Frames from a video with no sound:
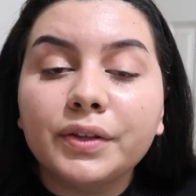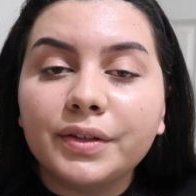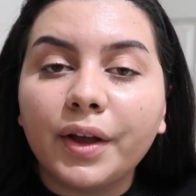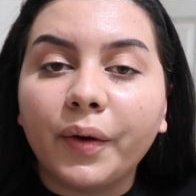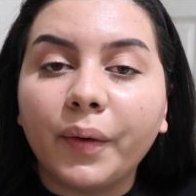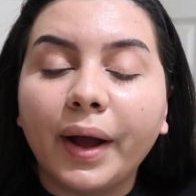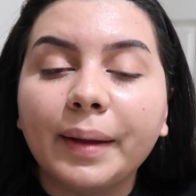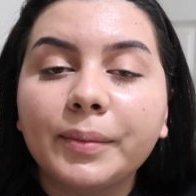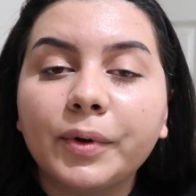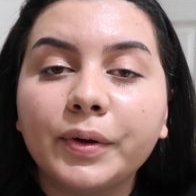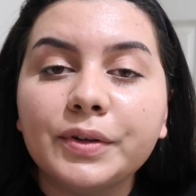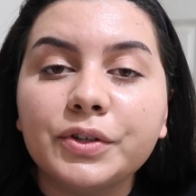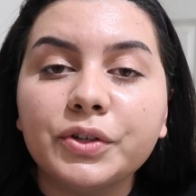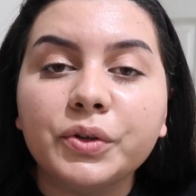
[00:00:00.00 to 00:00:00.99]
So I'm
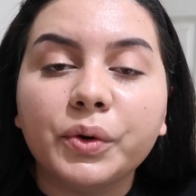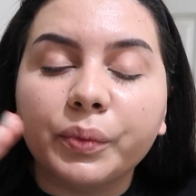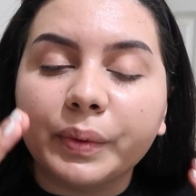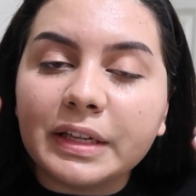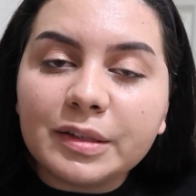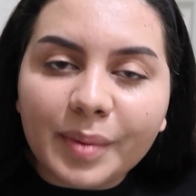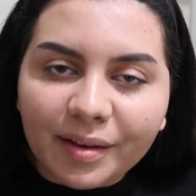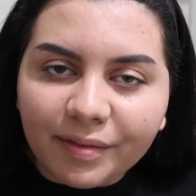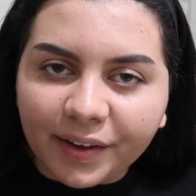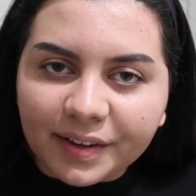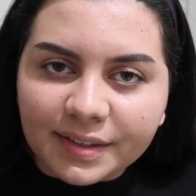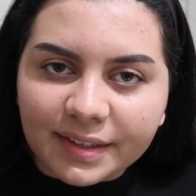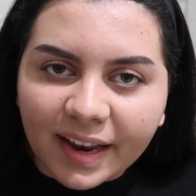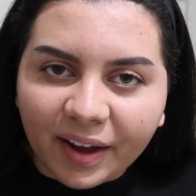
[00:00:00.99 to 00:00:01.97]
going to rinse my
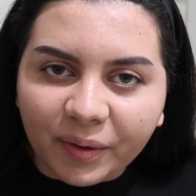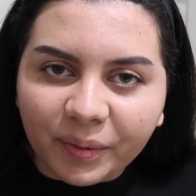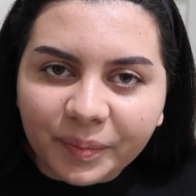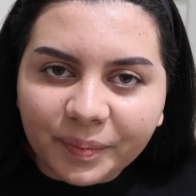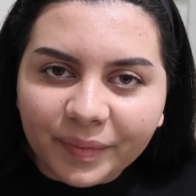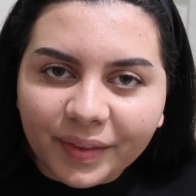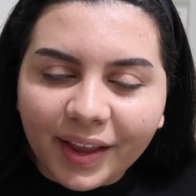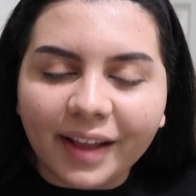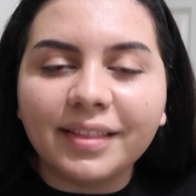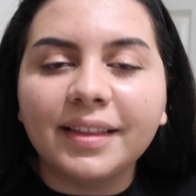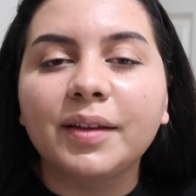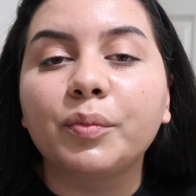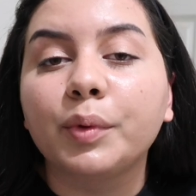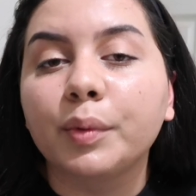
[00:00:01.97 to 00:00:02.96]
face now. And
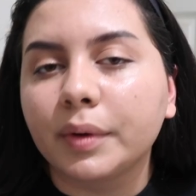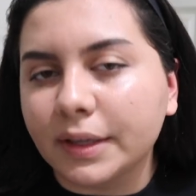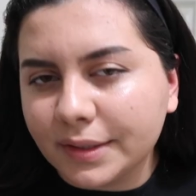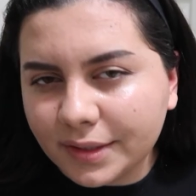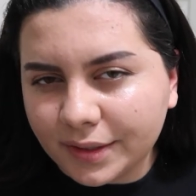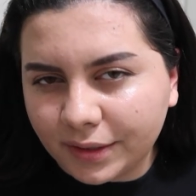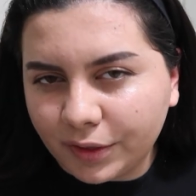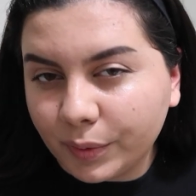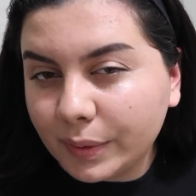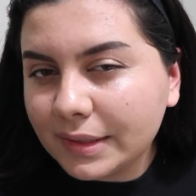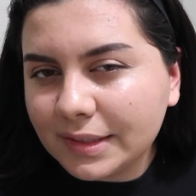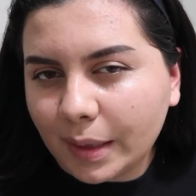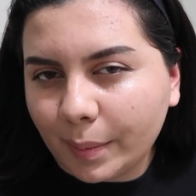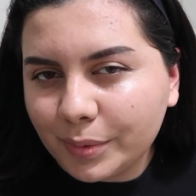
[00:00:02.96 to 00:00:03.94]
then we will continue
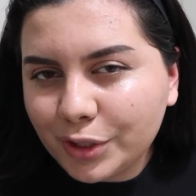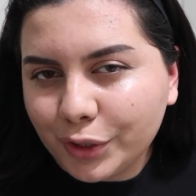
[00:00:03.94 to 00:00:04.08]
with step